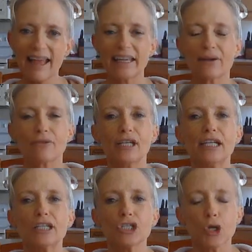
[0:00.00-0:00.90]
Get ready
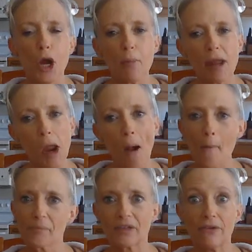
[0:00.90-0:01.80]
to join me.
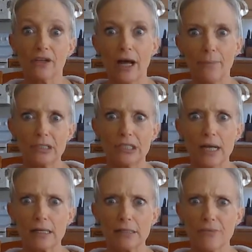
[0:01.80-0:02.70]
Give a couple
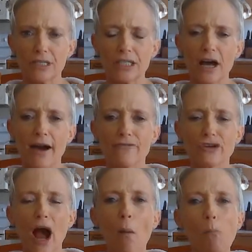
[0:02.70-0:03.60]
sucks on this cough
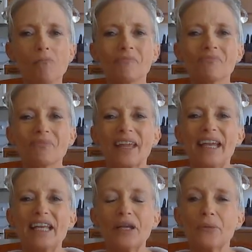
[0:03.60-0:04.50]
drop.
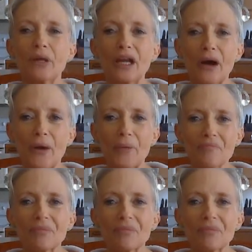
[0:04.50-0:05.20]
And here we go.